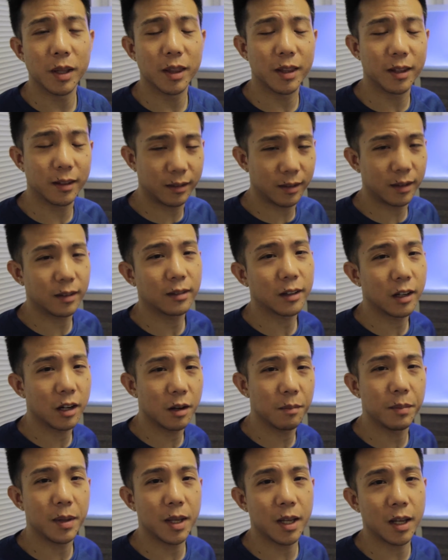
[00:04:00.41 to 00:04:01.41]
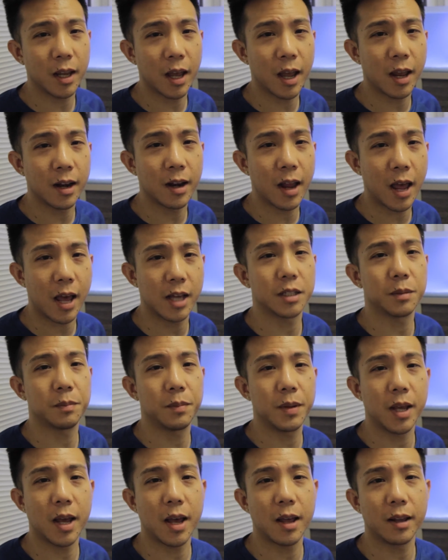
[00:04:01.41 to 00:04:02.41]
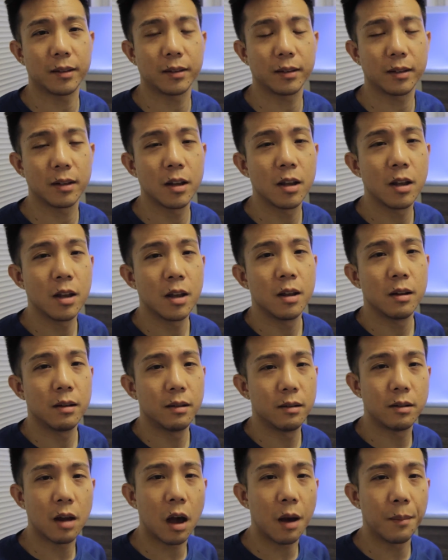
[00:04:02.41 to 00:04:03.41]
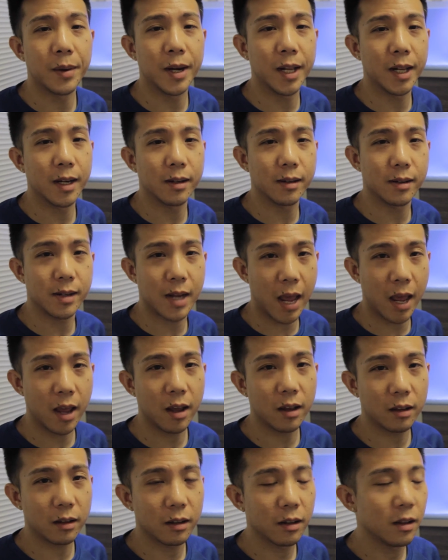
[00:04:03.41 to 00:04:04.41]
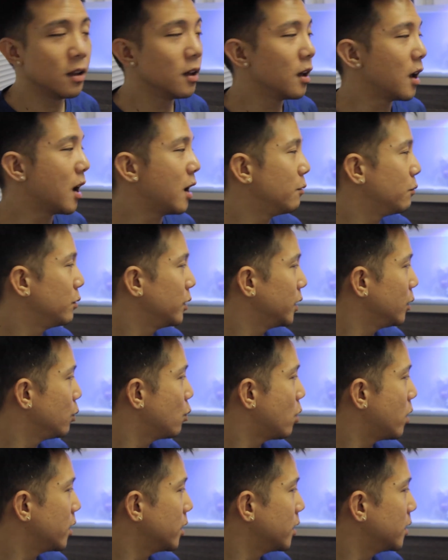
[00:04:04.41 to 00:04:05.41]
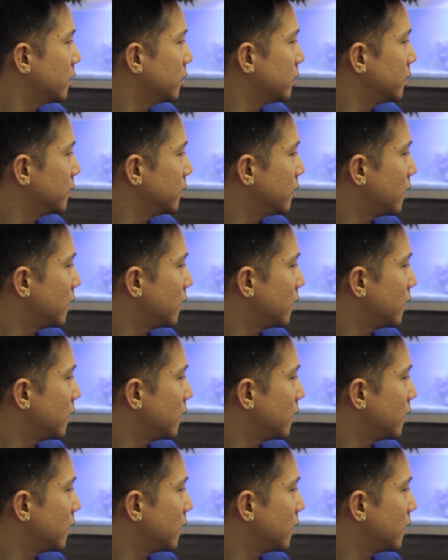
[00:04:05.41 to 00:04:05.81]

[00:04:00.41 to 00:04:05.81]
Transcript: But this is going to be an SPS dominant tank. I really want to